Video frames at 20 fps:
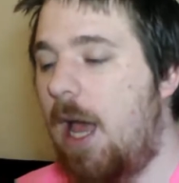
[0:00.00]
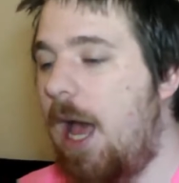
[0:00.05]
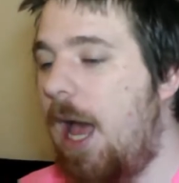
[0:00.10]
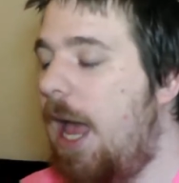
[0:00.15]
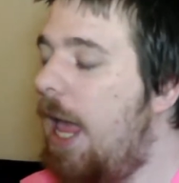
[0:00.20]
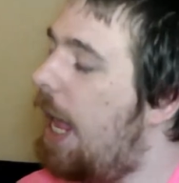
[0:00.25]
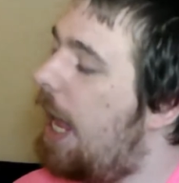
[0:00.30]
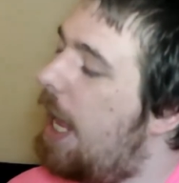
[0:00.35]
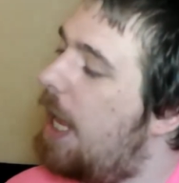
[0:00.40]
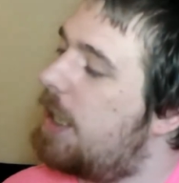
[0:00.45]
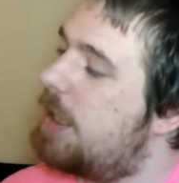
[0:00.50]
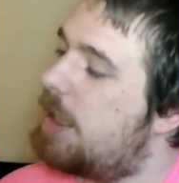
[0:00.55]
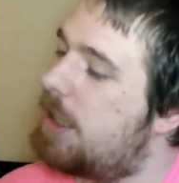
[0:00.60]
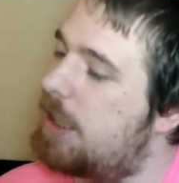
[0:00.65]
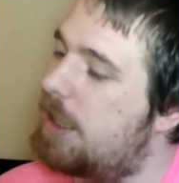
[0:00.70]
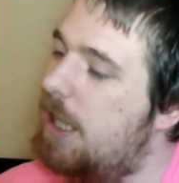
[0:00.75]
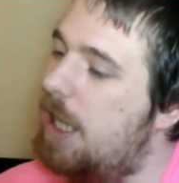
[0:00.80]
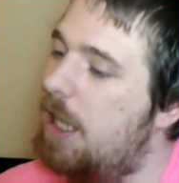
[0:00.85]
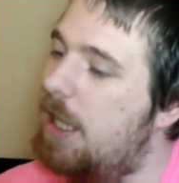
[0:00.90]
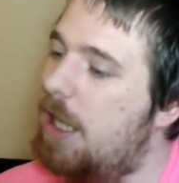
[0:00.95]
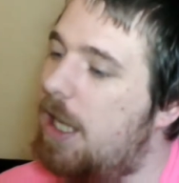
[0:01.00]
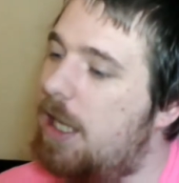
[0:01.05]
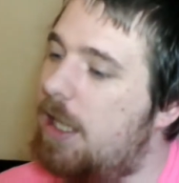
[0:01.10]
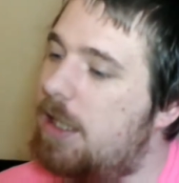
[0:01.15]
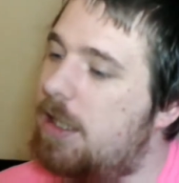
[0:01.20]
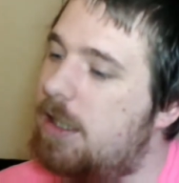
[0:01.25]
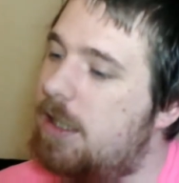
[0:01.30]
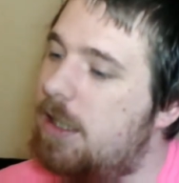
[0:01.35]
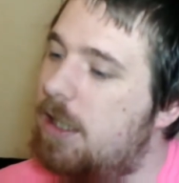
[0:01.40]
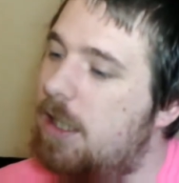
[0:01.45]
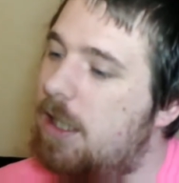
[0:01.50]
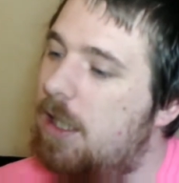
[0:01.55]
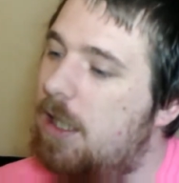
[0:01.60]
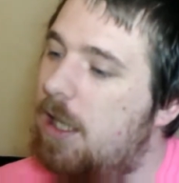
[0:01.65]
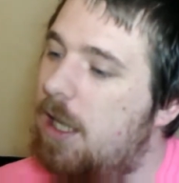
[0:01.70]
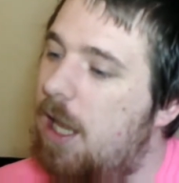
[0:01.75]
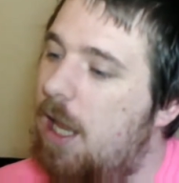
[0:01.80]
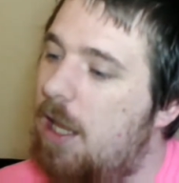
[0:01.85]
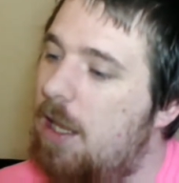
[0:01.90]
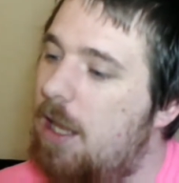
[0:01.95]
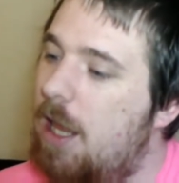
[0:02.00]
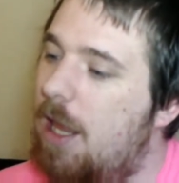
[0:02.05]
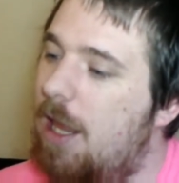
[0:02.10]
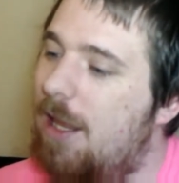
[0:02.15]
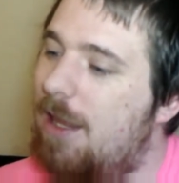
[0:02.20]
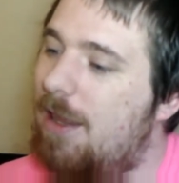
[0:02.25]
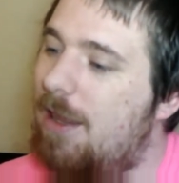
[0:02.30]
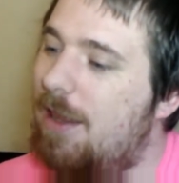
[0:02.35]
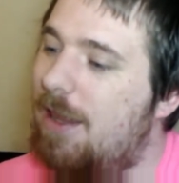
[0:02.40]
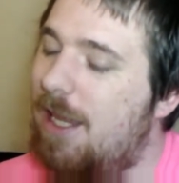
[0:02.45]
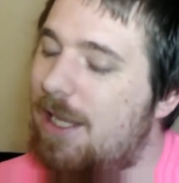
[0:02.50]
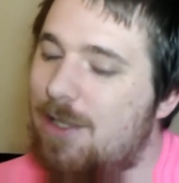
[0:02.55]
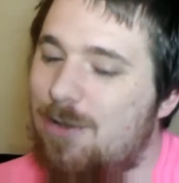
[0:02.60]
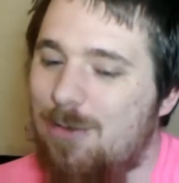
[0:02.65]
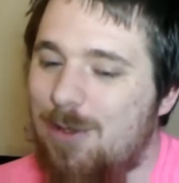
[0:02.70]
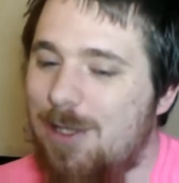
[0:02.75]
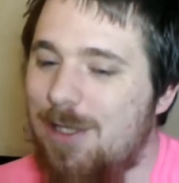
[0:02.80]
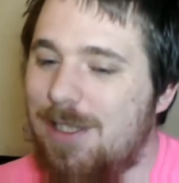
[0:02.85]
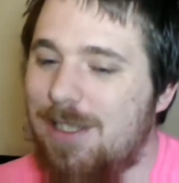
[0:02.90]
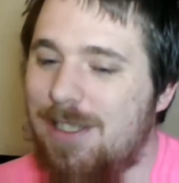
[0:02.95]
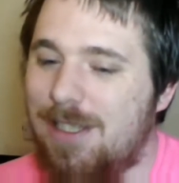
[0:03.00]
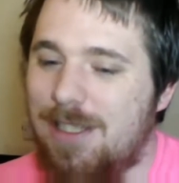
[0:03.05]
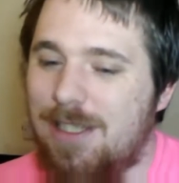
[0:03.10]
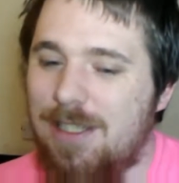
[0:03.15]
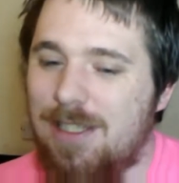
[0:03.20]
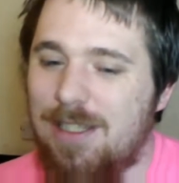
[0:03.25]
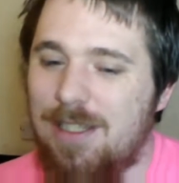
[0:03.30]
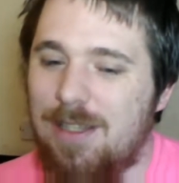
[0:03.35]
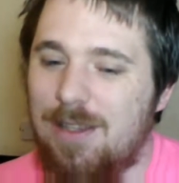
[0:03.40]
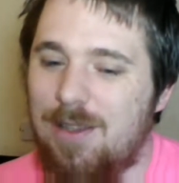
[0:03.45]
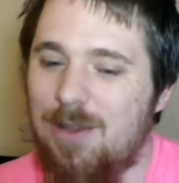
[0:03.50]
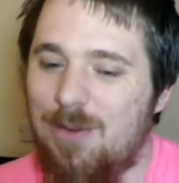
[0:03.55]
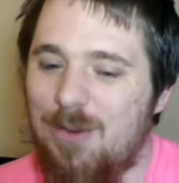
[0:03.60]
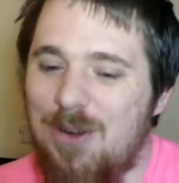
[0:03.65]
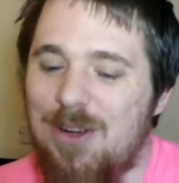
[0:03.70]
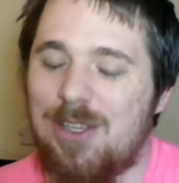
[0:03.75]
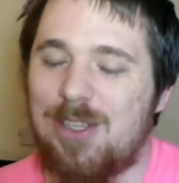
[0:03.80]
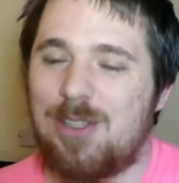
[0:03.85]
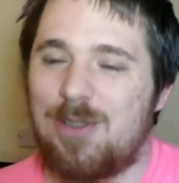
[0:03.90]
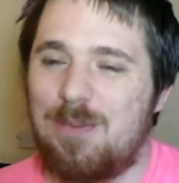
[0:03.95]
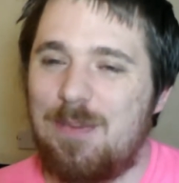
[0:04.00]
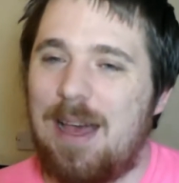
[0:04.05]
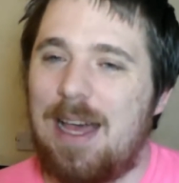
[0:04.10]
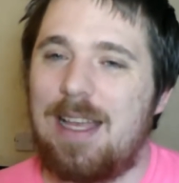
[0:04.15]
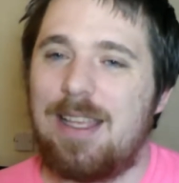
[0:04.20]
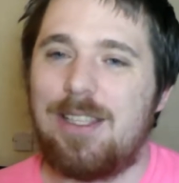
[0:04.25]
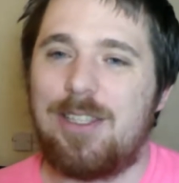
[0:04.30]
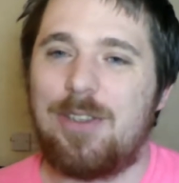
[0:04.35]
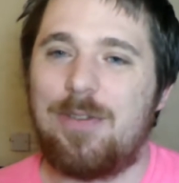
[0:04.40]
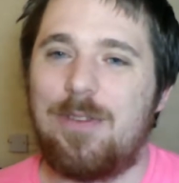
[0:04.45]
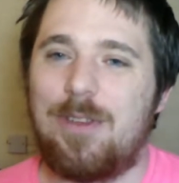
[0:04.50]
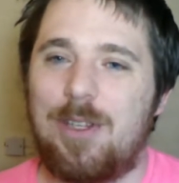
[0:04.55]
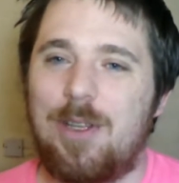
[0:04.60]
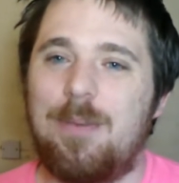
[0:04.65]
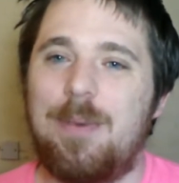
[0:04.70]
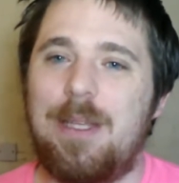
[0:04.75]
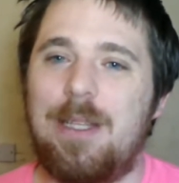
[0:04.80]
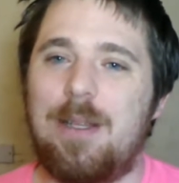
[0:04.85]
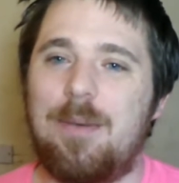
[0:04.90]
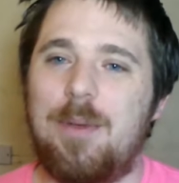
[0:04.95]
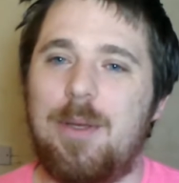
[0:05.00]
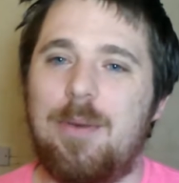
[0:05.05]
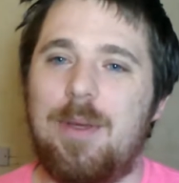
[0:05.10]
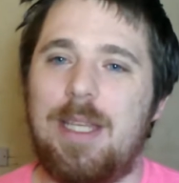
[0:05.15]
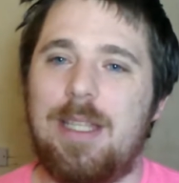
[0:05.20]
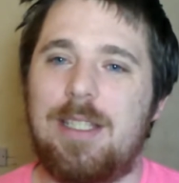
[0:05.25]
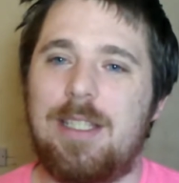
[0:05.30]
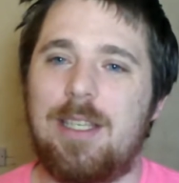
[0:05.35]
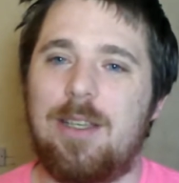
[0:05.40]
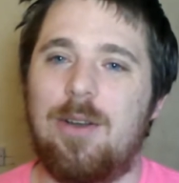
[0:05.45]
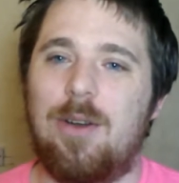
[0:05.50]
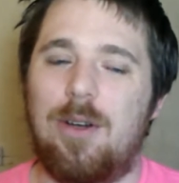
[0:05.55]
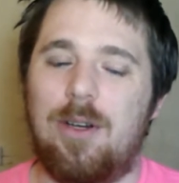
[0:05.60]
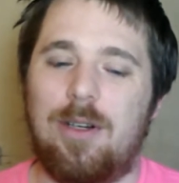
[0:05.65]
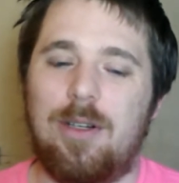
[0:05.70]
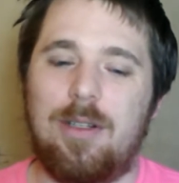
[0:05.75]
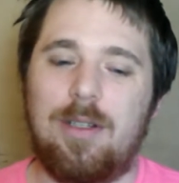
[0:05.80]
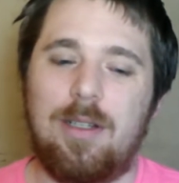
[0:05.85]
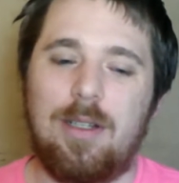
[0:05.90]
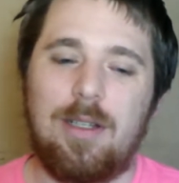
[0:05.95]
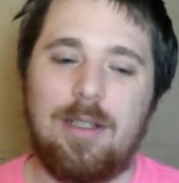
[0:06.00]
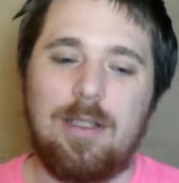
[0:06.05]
I hate to say this, this was the worst match for WWE to go,